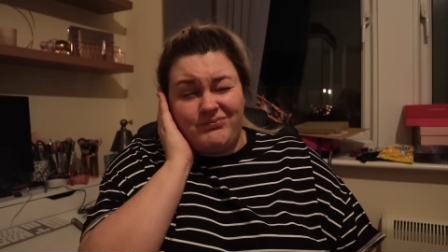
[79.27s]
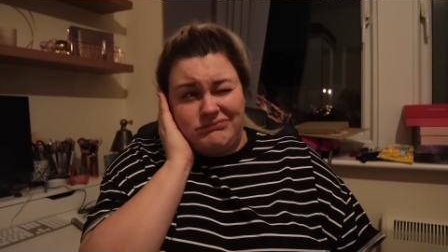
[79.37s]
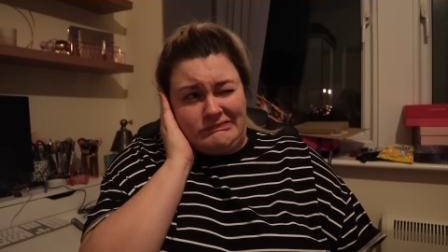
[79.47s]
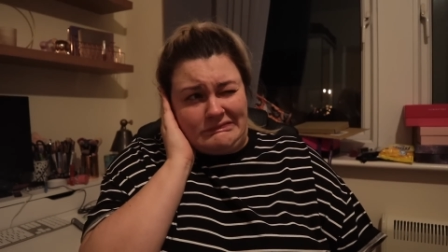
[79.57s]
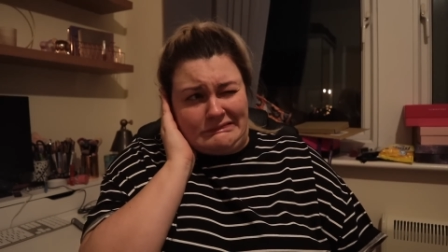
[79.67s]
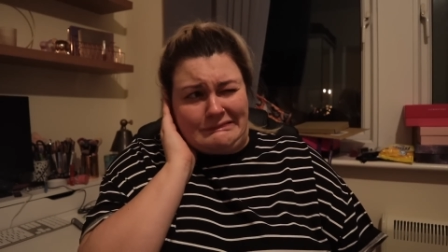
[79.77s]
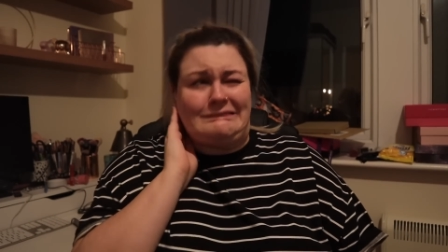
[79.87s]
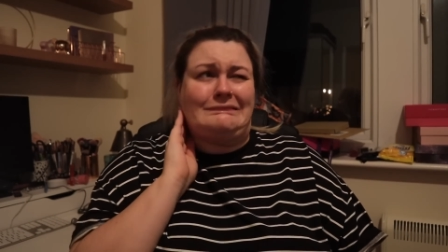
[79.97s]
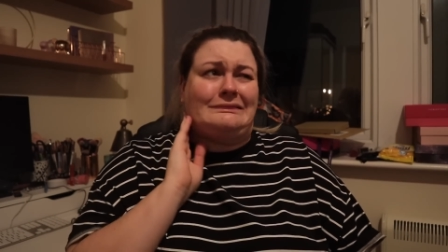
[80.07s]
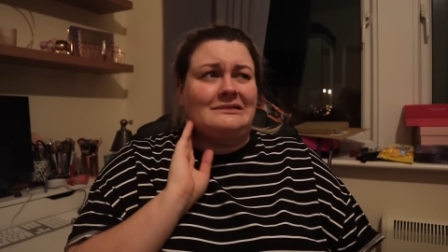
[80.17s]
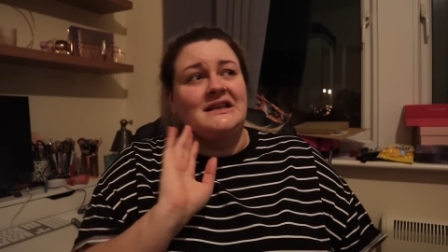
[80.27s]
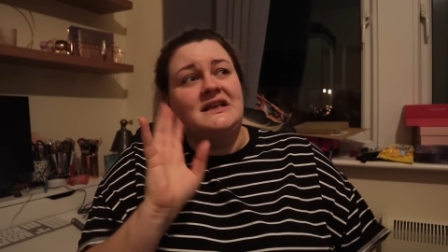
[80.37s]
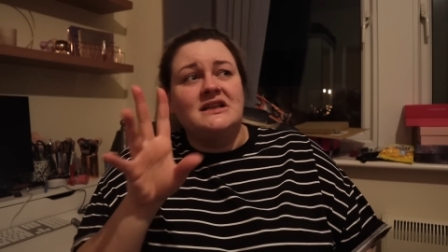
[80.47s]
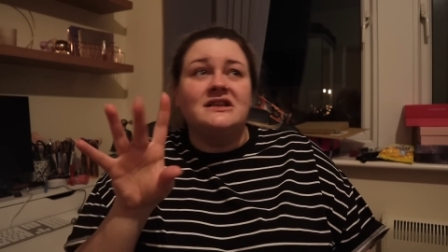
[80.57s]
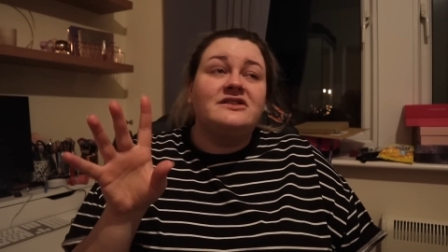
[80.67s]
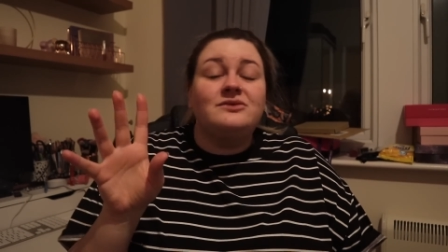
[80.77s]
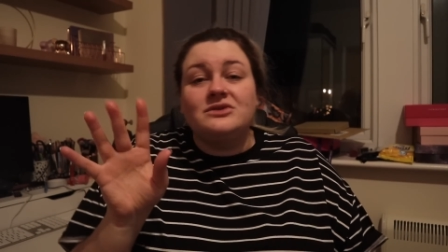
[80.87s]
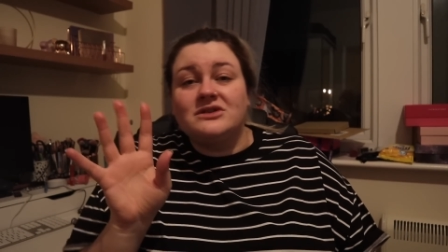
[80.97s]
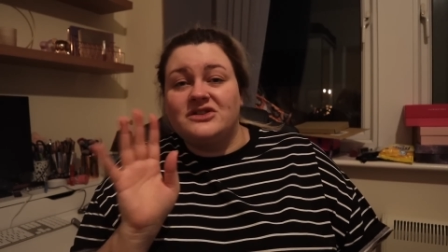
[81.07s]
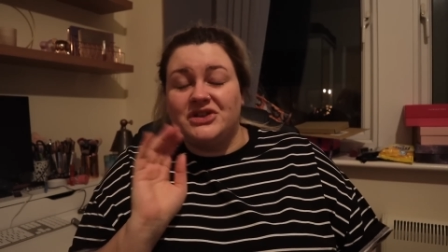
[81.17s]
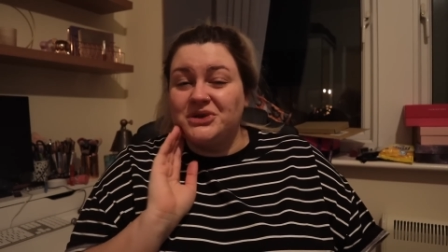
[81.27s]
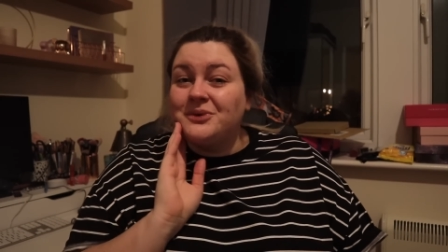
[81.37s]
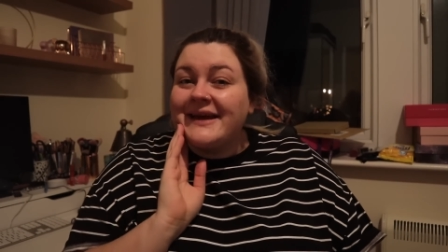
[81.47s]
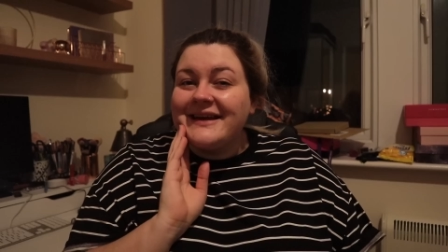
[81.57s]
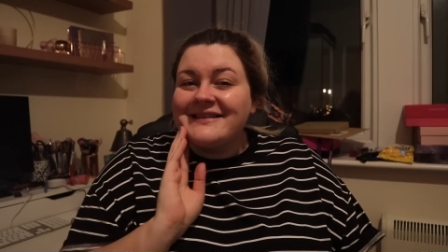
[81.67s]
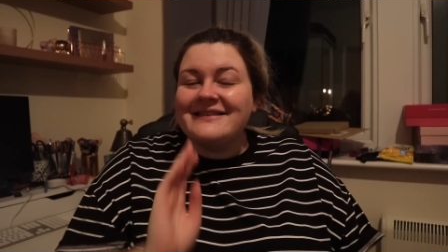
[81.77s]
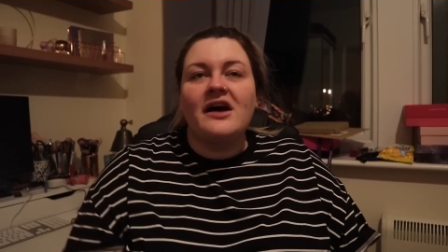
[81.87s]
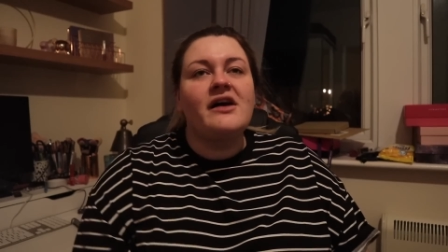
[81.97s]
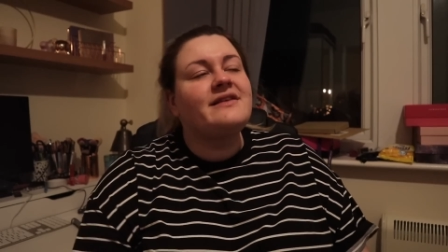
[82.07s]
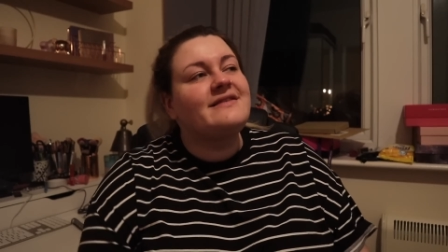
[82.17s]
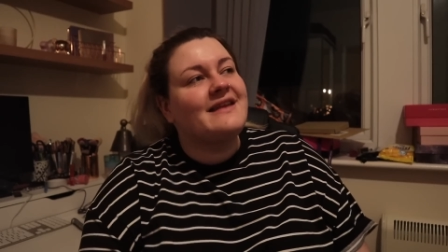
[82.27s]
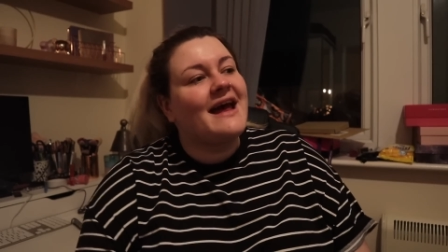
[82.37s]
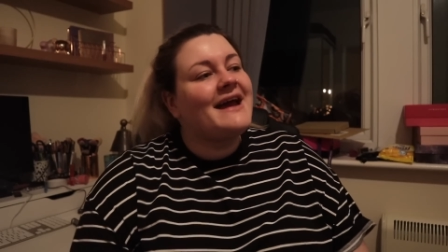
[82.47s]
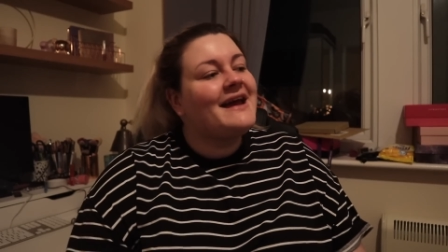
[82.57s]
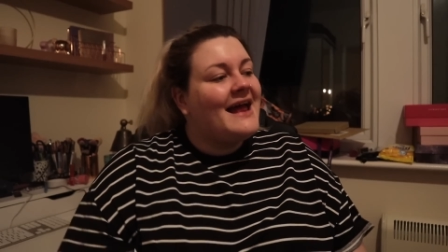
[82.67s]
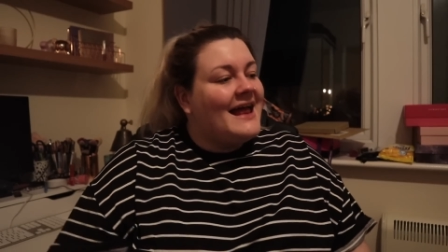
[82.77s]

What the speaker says: 2 weeks, I'd say,